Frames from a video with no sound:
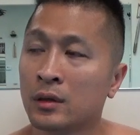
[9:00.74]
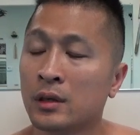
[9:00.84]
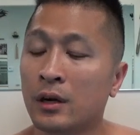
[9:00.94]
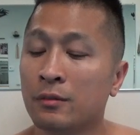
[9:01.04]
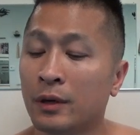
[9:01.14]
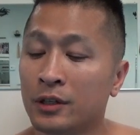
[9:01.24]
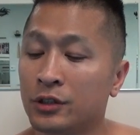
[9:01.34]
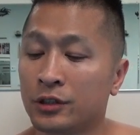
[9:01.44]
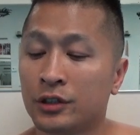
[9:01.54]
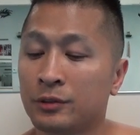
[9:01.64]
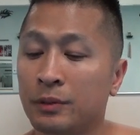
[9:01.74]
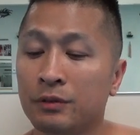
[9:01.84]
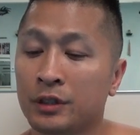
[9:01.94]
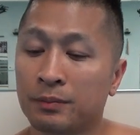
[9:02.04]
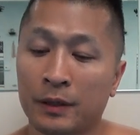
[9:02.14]
everybody should just be
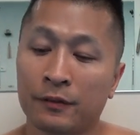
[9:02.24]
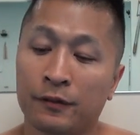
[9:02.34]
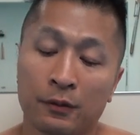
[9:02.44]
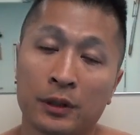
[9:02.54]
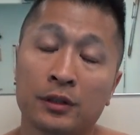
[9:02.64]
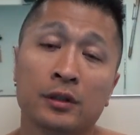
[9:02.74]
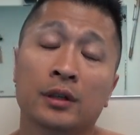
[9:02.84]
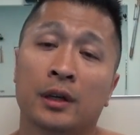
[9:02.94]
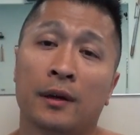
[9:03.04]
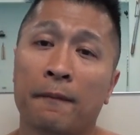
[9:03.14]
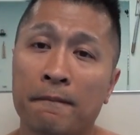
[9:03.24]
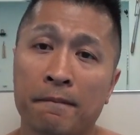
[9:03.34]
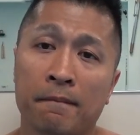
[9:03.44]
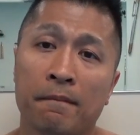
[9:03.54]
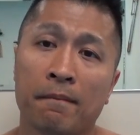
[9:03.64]
respected for what they're good at.
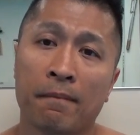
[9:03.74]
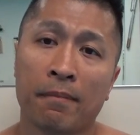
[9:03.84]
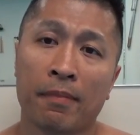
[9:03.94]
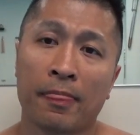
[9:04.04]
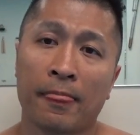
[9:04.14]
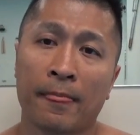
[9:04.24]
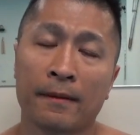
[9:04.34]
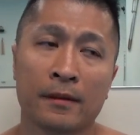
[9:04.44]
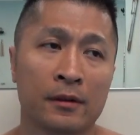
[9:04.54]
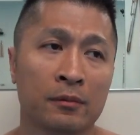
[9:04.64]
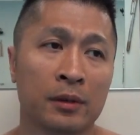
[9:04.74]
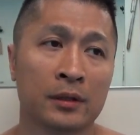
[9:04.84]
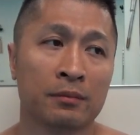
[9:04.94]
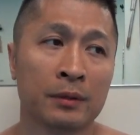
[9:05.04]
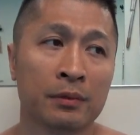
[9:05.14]
You know,
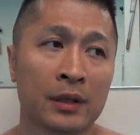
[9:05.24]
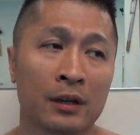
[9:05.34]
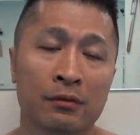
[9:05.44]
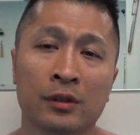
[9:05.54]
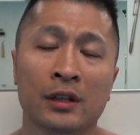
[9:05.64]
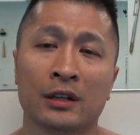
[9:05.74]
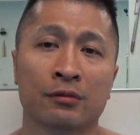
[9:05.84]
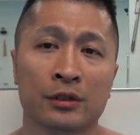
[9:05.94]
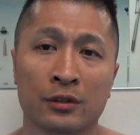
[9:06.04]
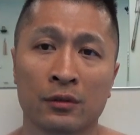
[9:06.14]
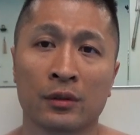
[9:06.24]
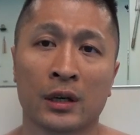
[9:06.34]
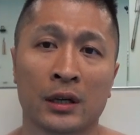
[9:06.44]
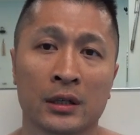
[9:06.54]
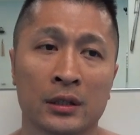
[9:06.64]
but people got to realize what's going
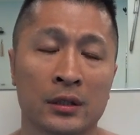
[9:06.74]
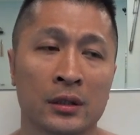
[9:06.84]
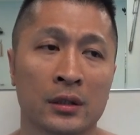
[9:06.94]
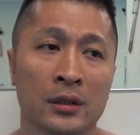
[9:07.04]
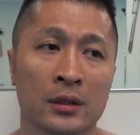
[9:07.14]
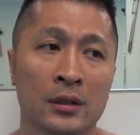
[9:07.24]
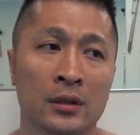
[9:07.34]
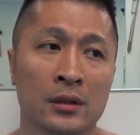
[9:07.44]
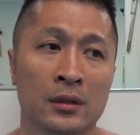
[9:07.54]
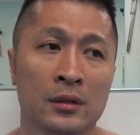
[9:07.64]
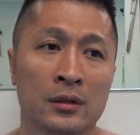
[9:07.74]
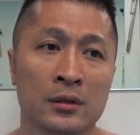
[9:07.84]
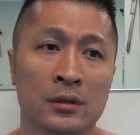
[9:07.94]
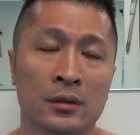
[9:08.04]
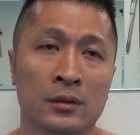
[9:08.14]
on here.
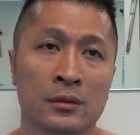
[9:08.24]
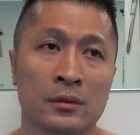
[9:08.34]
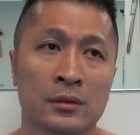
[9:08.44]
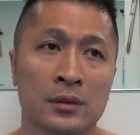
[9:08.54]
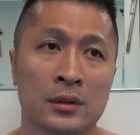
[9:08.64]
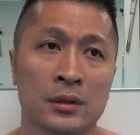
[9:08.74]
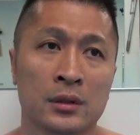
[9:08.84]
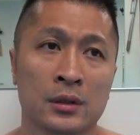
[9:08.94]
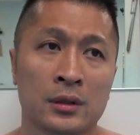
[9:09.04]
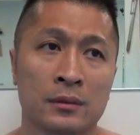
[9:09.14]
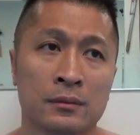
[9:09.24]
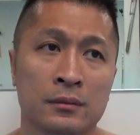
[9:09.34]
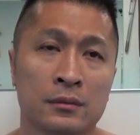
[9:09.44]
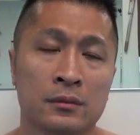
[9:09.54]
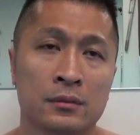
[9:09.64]
You know,
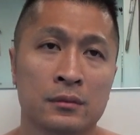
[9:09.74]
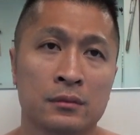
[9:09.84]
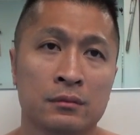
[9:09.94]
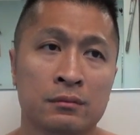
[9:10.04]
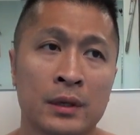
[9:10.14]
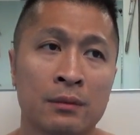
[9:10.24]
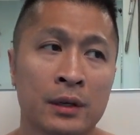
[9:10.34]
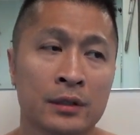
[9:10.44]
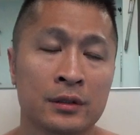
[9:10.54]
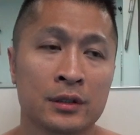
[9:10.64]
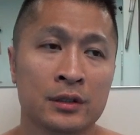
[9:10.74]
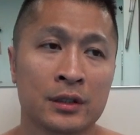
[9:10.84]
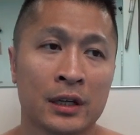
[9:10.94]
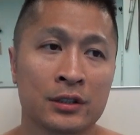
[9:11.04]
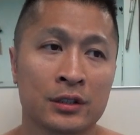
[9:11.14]
um, Mayweather is
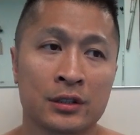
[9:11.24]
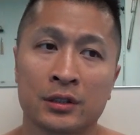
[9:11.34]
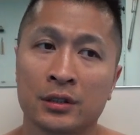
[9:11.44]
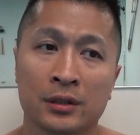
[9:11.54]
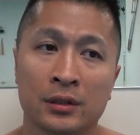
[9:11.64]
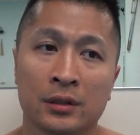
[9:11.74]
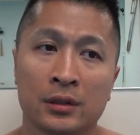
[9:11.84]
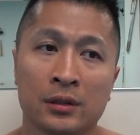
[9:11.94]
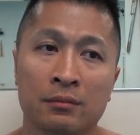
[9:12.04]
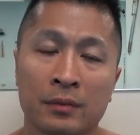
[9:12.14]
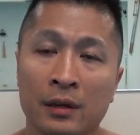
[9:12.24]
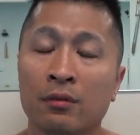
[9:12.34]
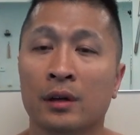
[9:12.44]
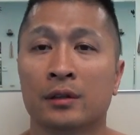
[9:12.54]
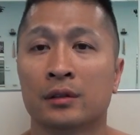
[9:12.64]
not just
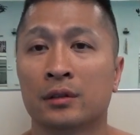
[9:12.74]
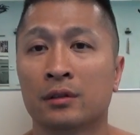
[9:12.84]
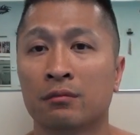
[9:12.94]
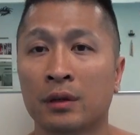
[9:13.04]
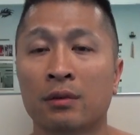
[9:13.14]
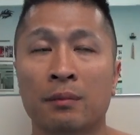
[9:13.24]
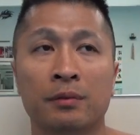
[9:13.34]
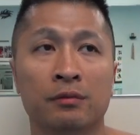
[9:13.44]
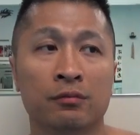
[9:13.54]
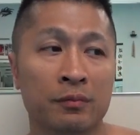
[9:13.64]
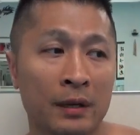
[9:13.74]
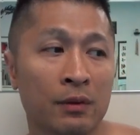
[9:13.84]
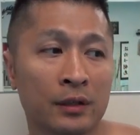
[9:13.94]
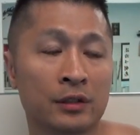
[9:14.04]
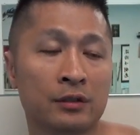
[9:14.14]
Mayweather.
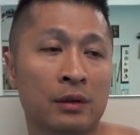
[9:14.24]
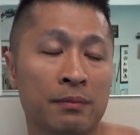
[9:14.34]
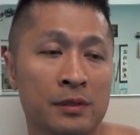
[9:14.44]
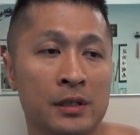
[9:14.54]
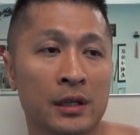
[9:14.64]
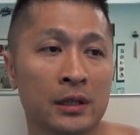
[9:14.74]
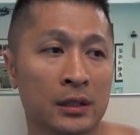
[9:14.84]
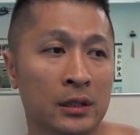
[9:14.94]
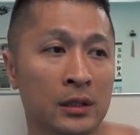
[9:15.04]
Mayweather is representing